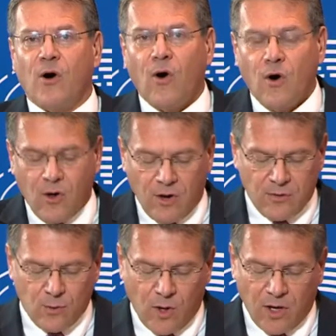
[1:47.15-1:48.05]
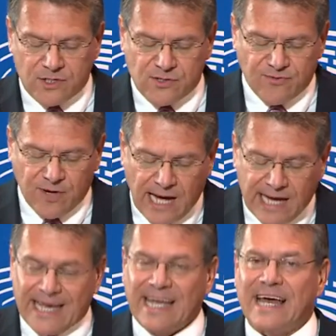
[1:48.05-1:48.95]
all walks of life
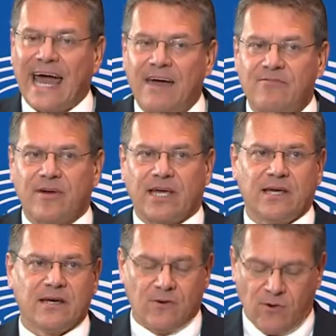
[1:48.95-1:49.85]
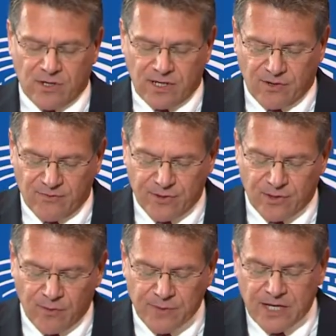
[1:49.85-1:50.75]
in every corner of
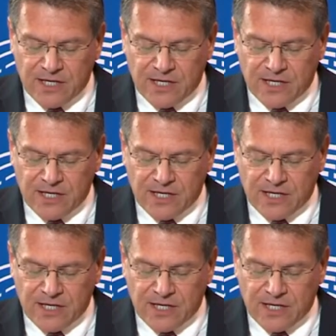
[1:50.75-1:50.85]
Europe